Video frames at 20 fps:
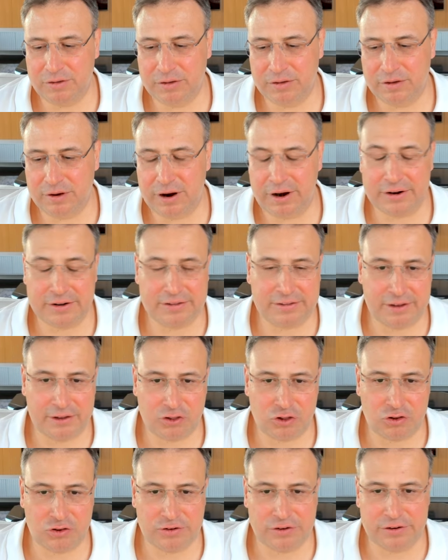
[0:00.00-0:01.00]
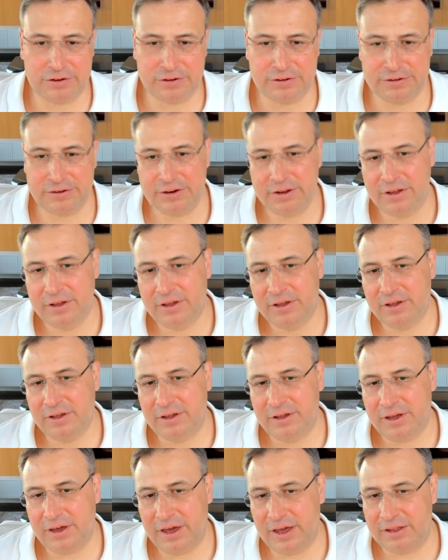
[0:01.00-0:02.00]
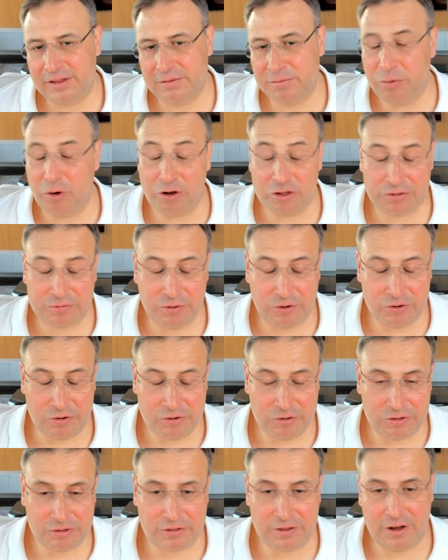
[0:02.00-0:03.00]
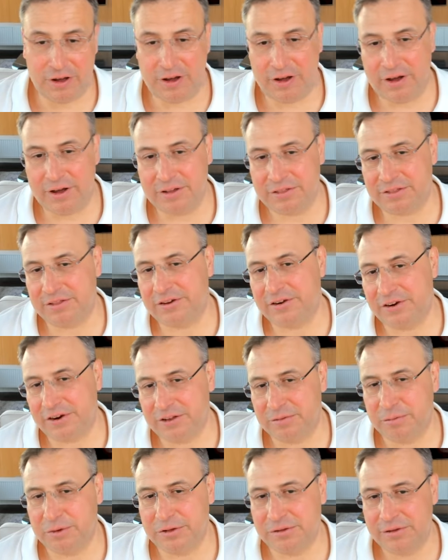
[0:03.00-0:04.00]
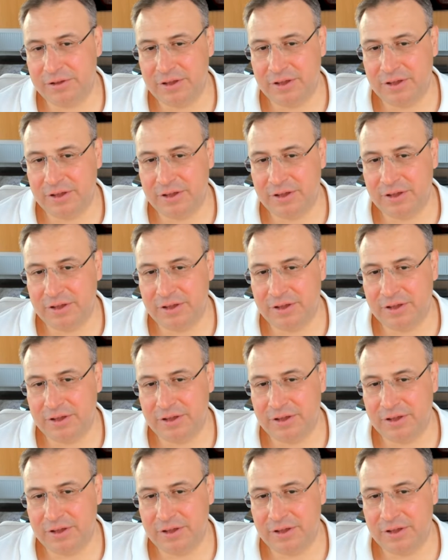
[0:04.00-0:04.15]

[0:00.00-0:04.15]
architecture, and the Bosphorus. It's incredible.